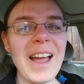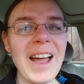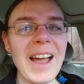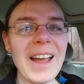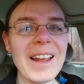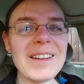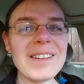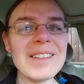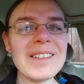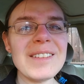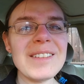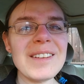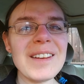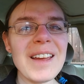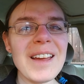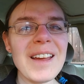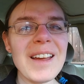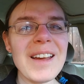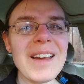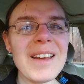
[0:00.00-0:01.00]
And
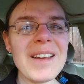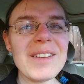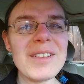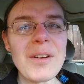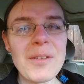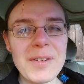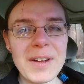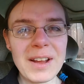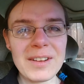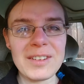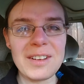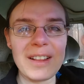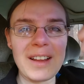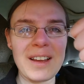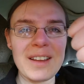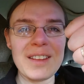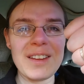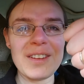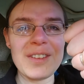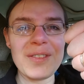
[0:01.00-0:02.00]
don't forget to
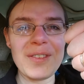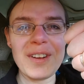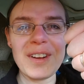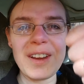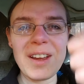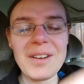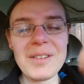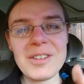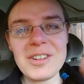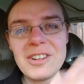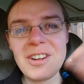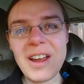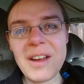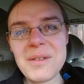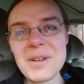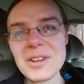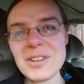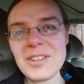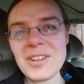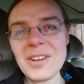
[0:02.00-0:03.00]
like this video,
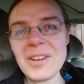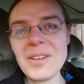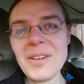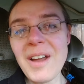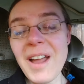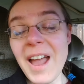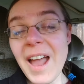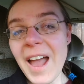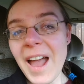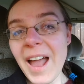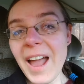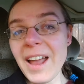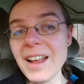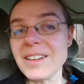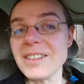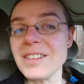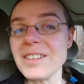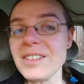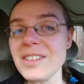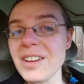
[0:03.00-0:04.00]
share it too,
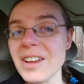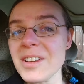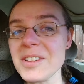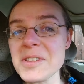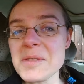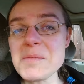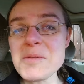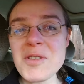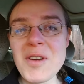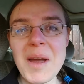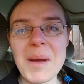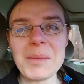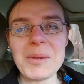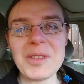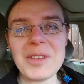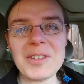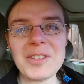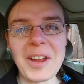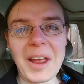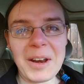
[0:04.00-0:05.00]
and subscribe
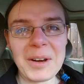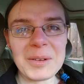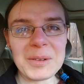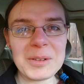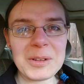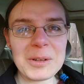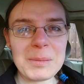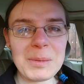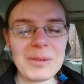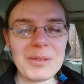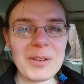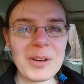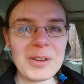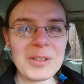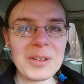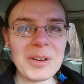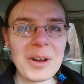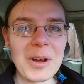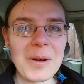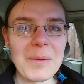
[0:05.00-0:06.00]
to the channel, and you'll be
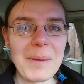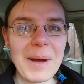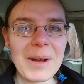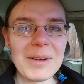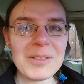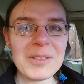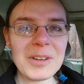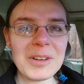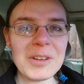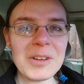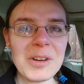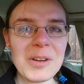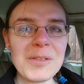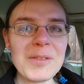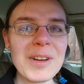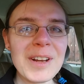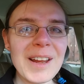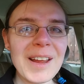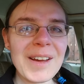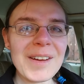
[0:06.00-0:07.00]
first to know about new
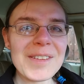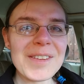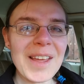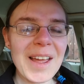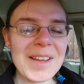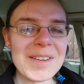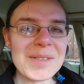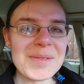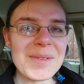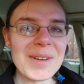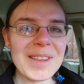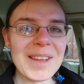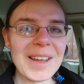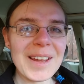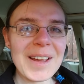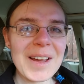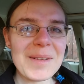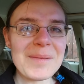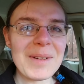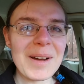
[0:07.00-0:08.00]
videos as and when they
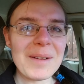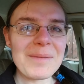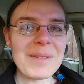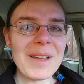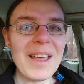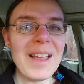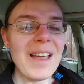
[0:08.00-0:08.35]
come up.